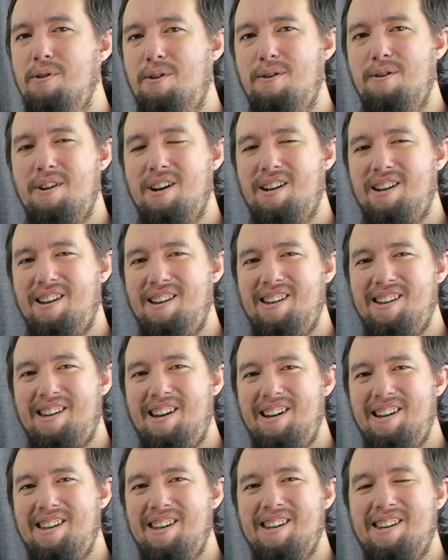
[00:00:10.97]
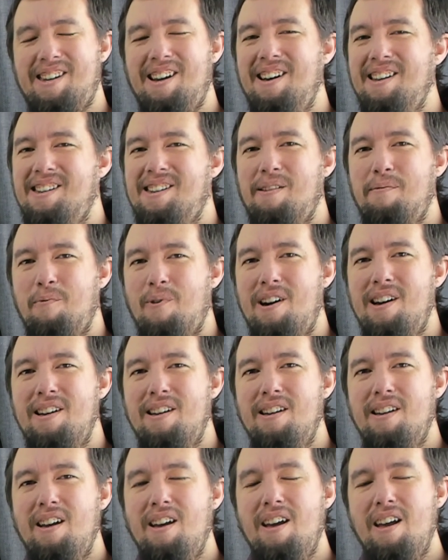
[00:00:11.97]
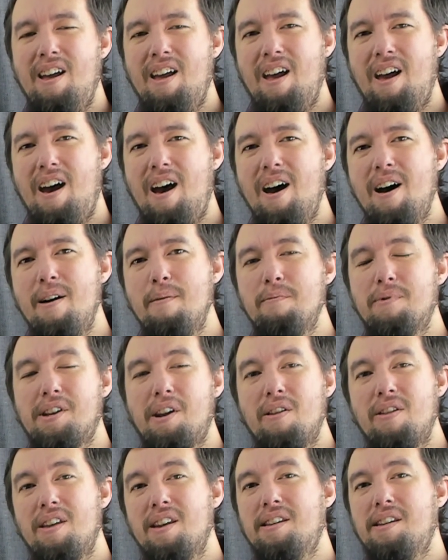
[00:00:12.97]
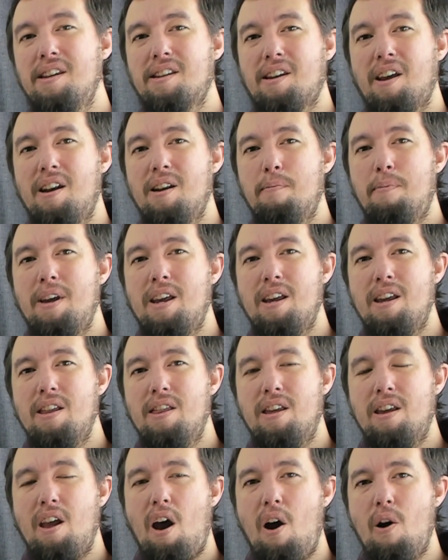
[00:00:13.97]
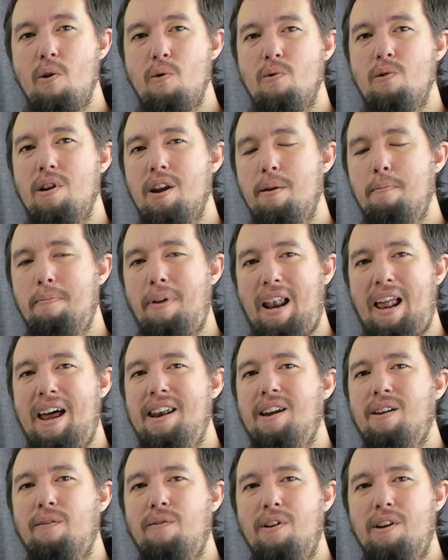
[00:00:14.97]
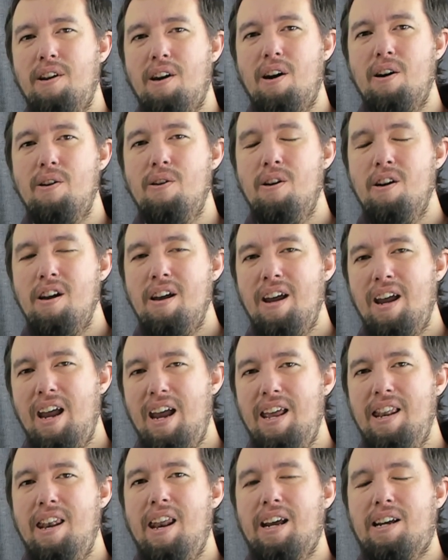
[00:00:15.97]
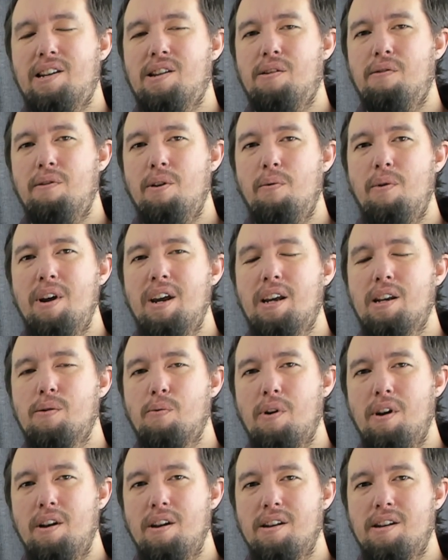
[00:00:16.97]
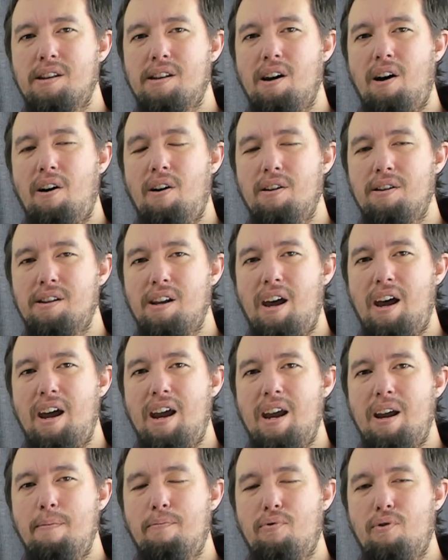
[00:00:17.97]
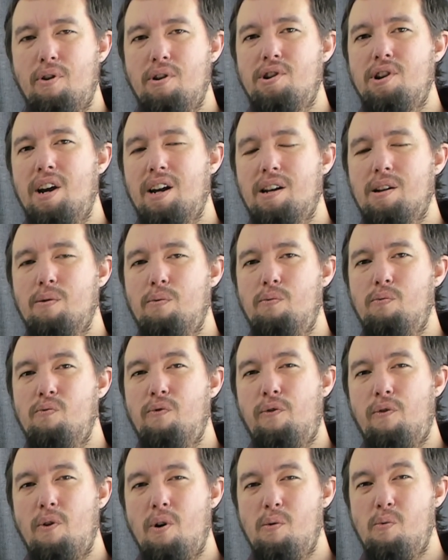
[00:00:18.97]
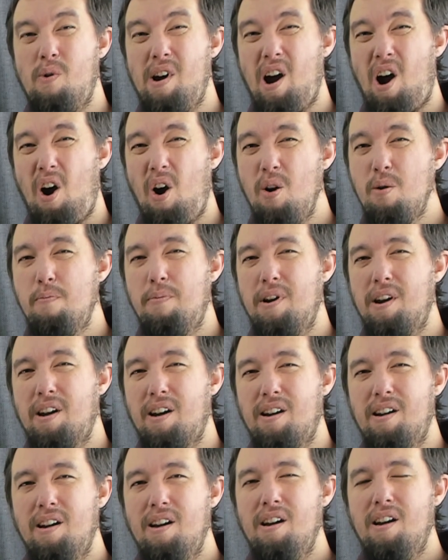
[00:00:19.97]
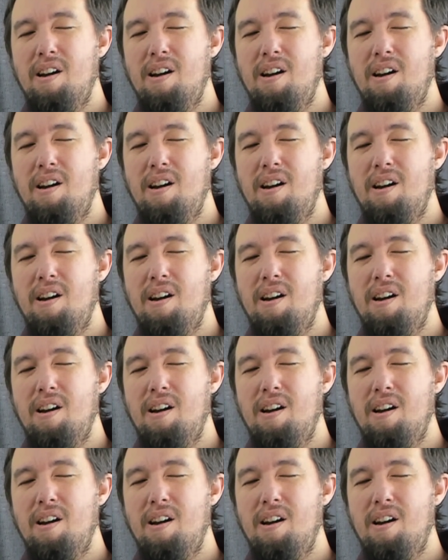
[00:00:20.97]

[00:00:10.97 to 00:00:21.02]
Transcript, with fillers: traditions need to start somewhere. Um, so, this is going to be the only planning video in the next three weeks. We're going to start a project for we're hoping